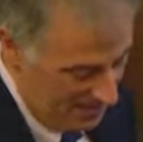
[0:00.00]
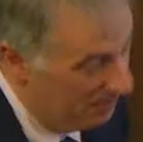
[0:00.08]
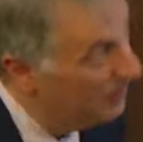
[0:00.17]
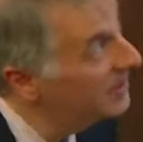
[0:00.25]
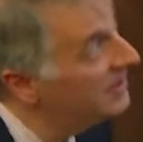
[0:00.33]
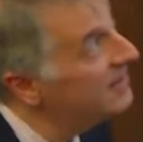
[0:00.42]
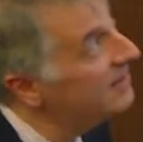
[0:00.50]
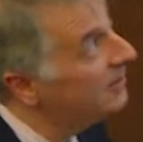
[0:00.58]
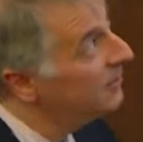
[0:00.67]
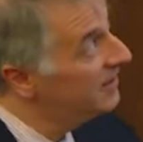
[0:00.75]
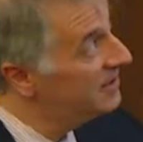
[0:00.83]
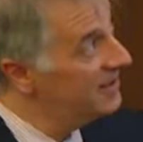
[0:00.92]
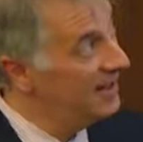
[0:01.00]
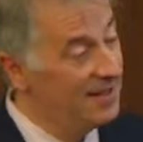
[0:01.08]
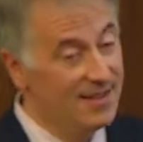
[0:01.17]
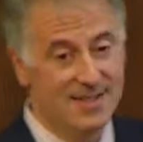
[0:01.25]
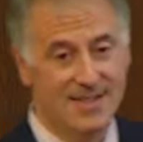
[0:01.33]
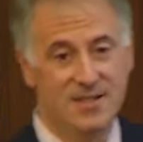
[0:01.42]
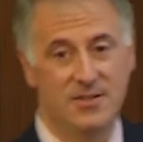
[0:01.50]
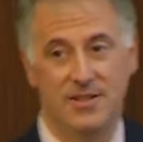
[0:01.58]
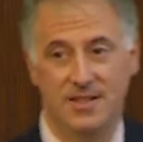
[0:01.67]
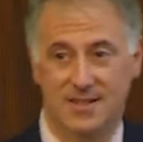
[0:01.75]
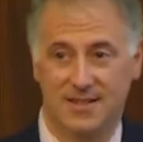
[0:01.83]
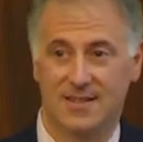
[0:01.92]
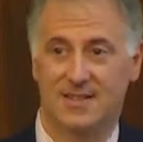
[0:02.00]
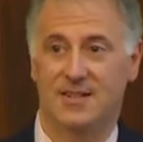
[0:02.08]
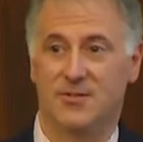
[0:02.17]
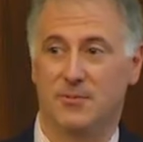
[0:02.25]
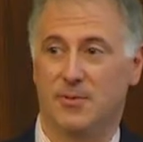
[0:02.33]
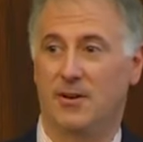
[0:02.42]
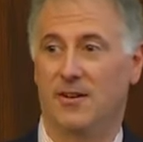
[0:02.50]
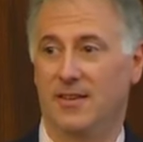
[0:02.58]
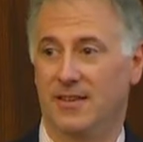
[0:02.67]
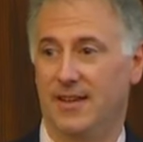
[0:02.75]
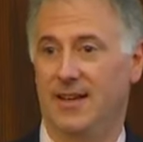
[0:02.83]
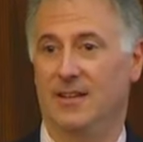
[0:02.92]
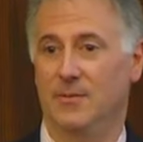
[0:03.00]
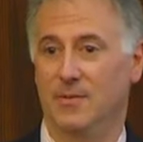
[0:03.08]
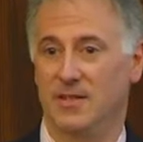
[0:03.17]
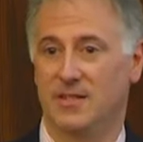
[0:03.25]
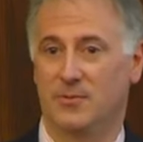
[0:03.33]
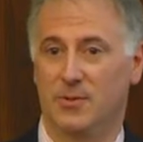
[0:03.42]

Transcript: But we did know that she had these injuries to the central part of the thalamus,